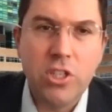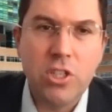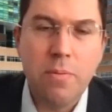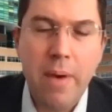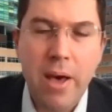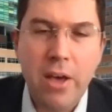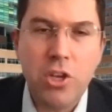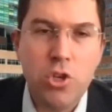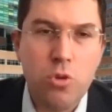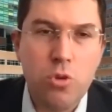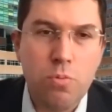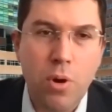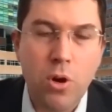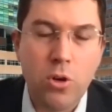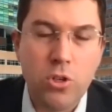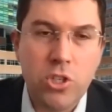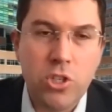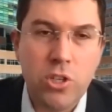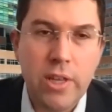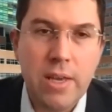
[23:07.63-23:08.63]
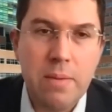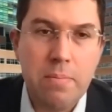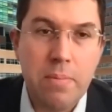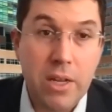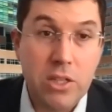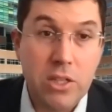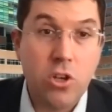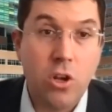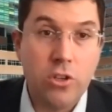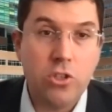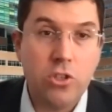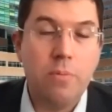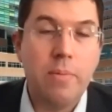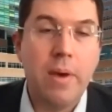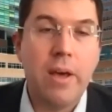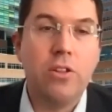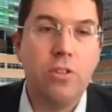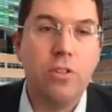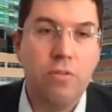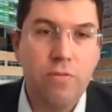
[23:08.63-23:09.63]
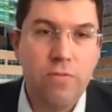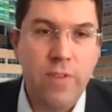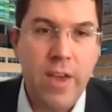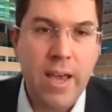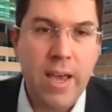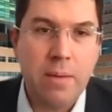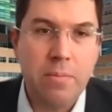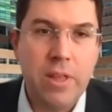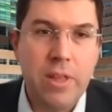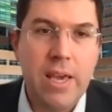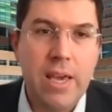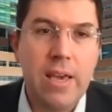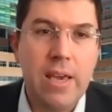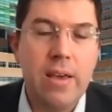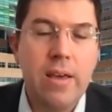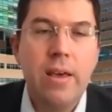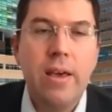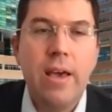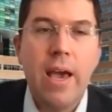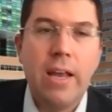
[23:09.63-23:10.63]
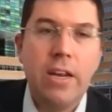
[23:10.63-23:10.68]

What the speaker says: it's about you personally, but it's also about the family